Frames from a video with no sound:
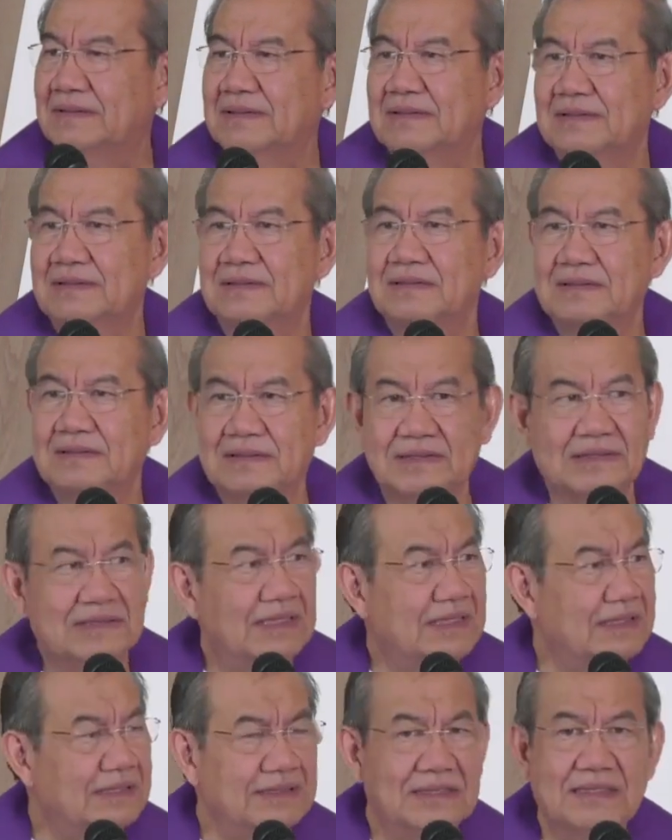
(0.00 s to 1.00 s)
si
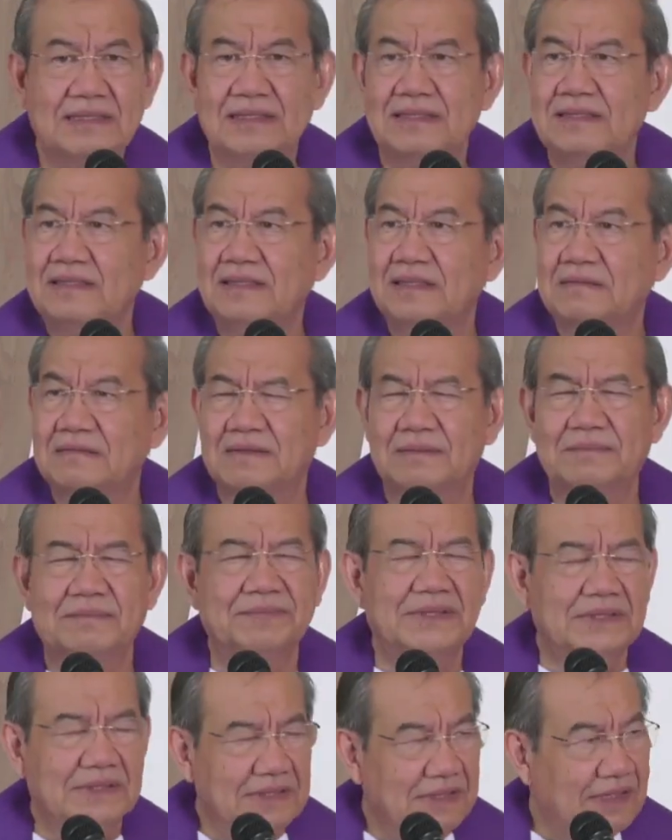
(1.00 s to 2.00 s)
nanay, hindi ako
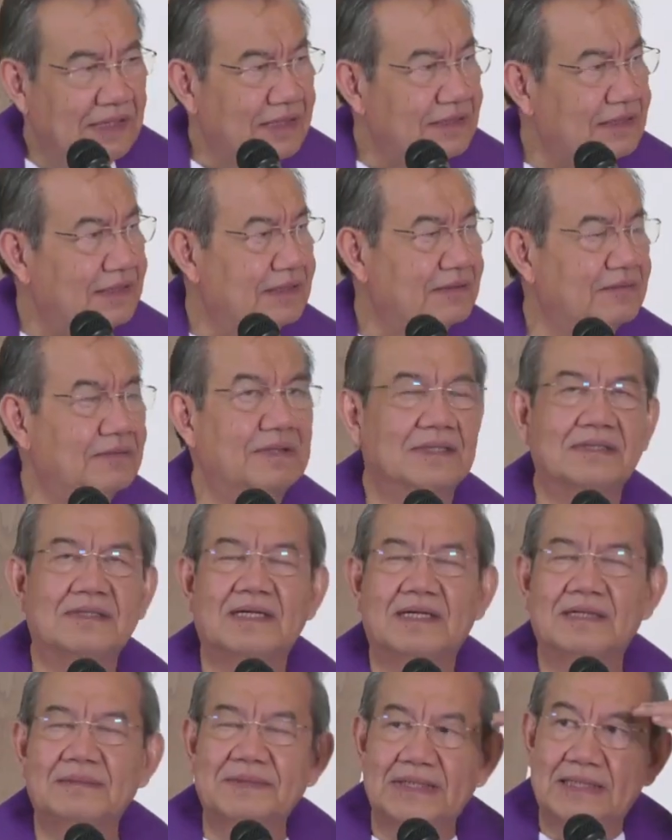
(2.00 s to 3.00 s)
pinag-aral, ang
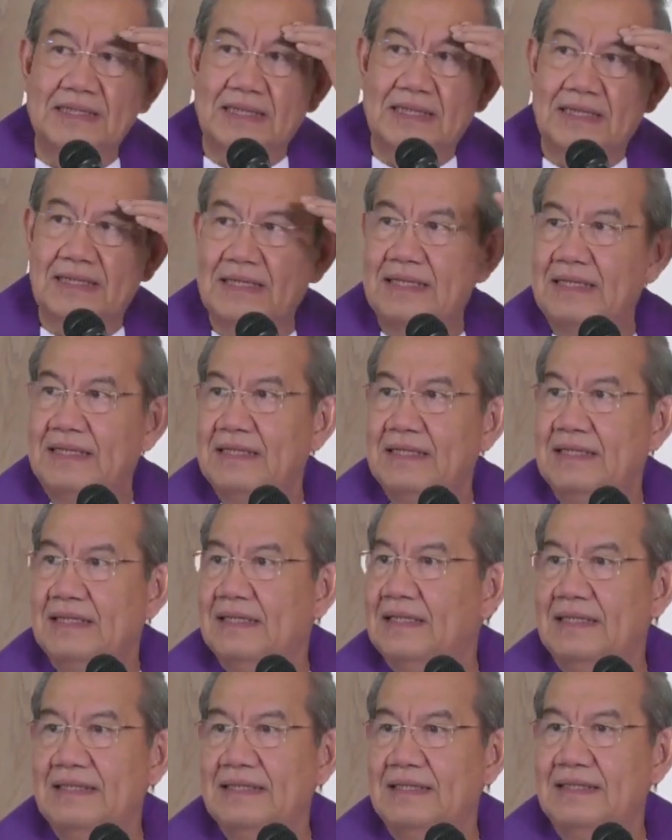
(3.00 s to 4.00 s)
dami na. It,
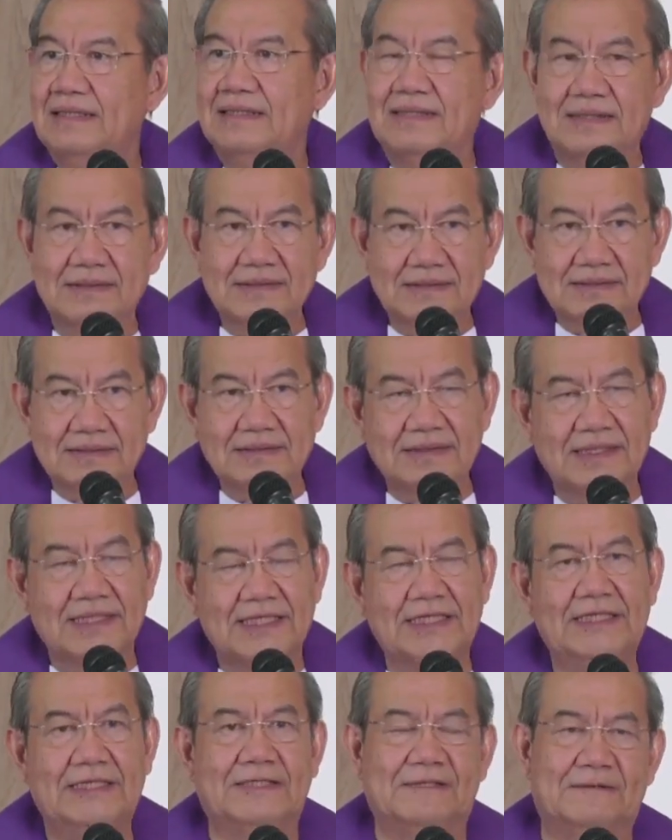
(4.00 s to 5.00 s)
it doesn't
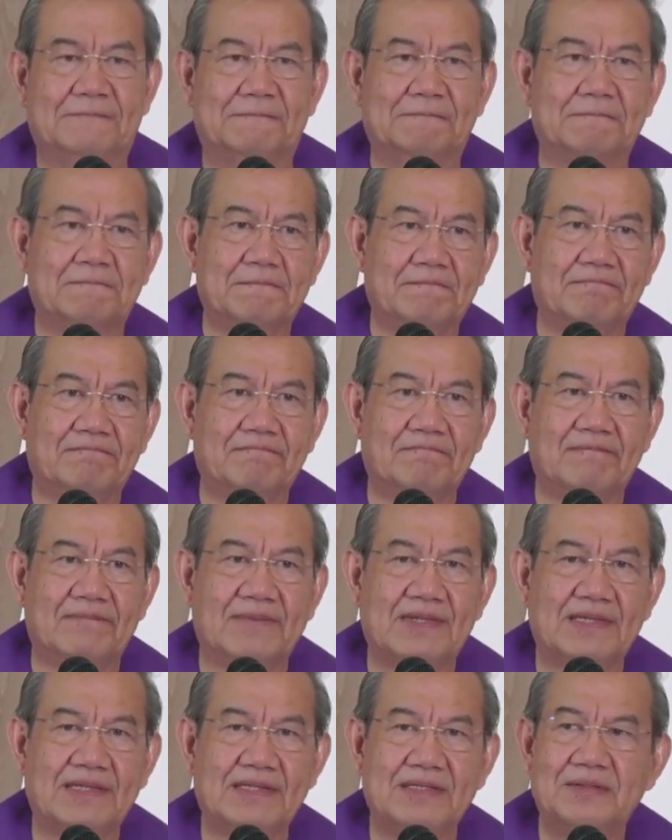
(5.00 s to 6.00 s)
end.
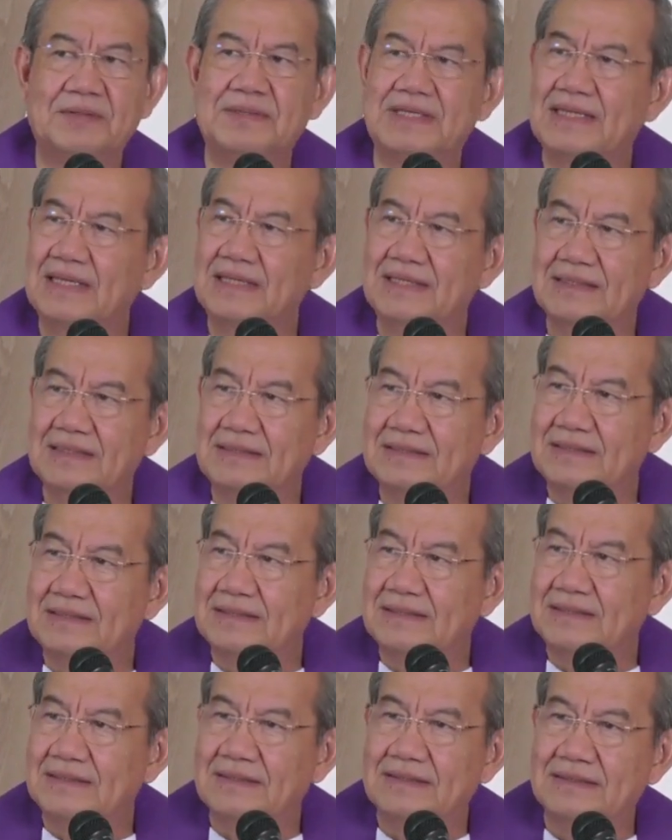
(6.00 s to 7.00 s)
You carry that
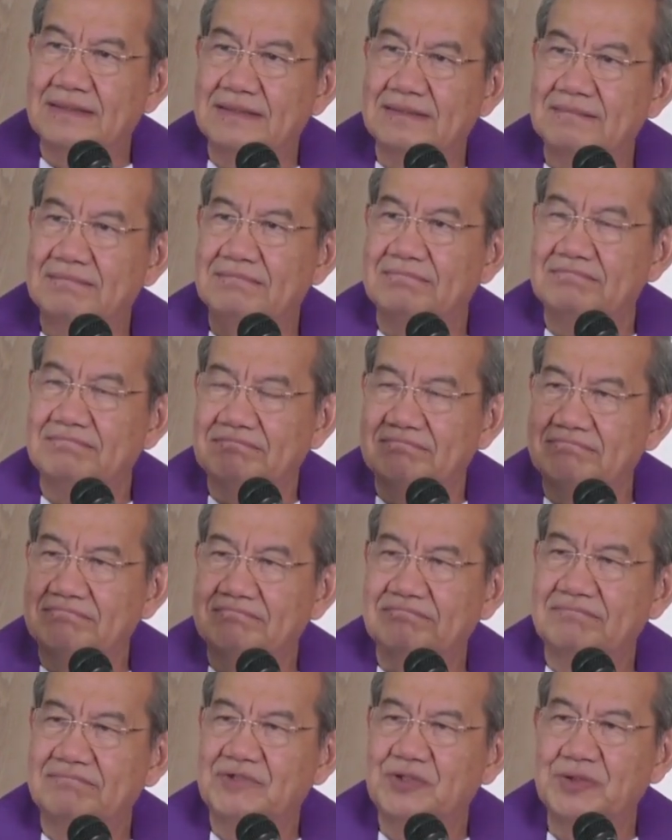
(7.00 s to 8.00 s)

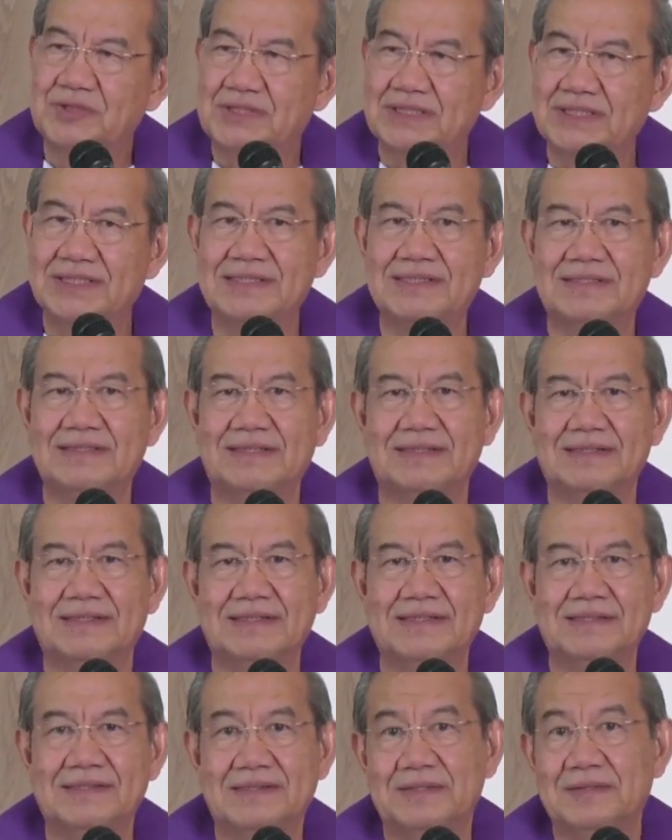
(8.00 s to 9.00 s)
useless luggage.
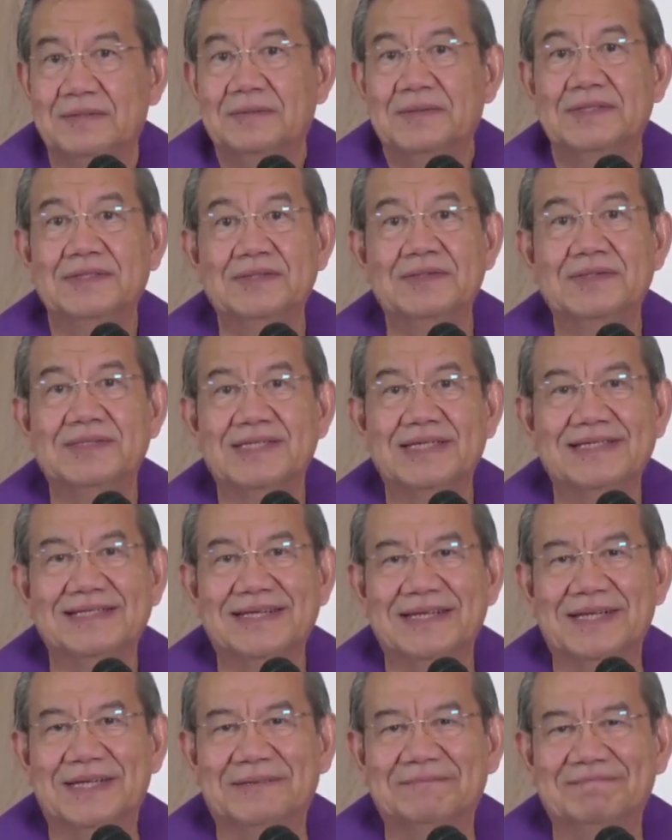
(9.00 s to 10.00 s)
So what do you say na
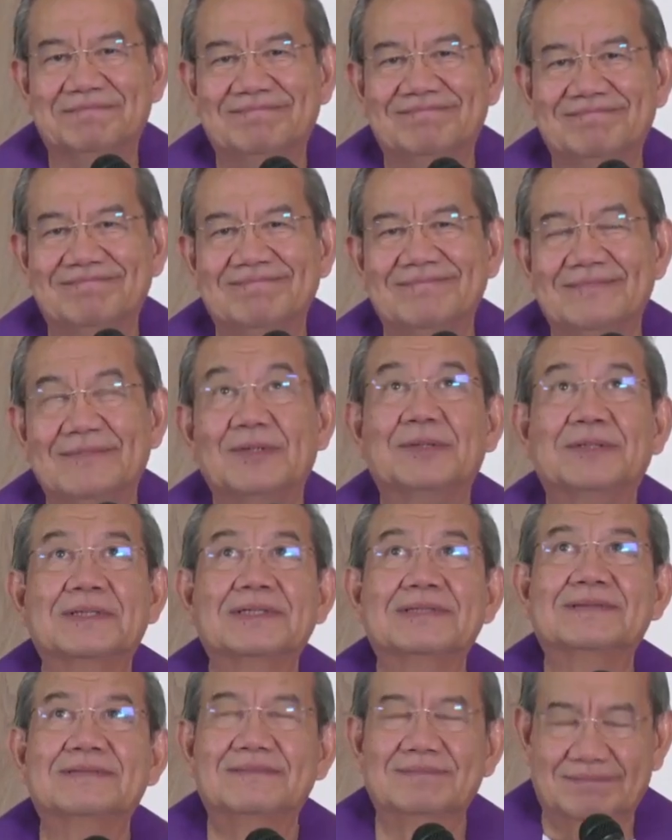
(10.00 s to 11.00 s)
lang? Lord,
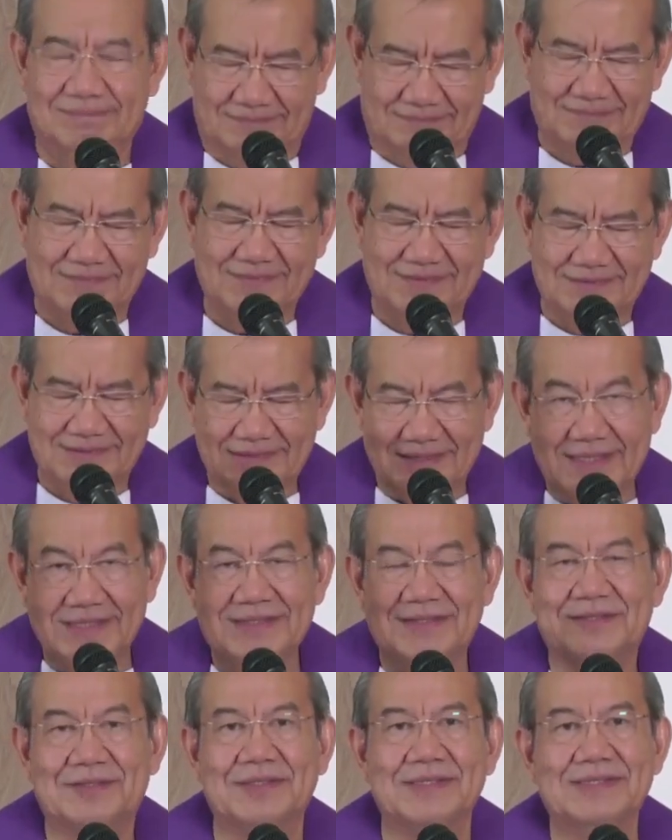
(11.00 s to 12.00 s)
I
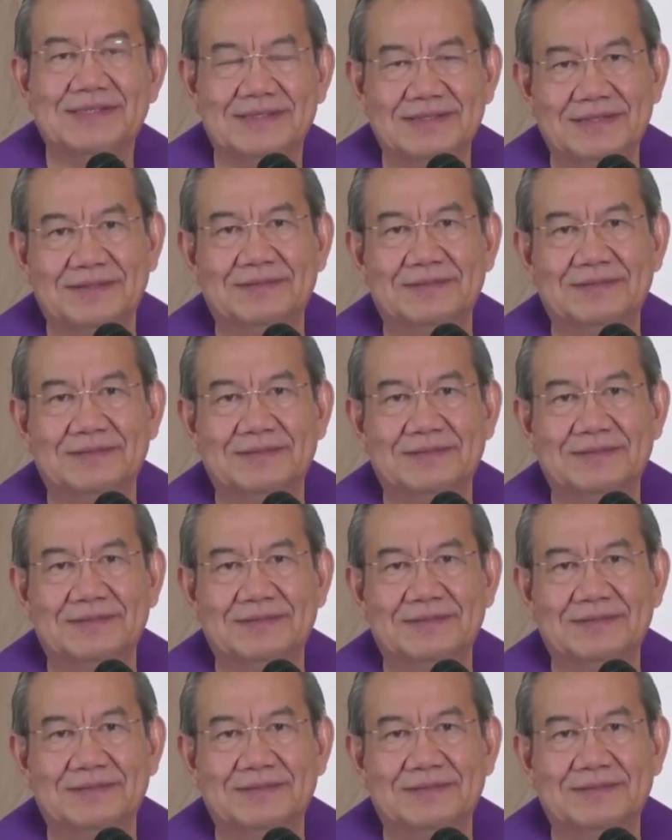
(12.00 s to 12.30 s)
trust in you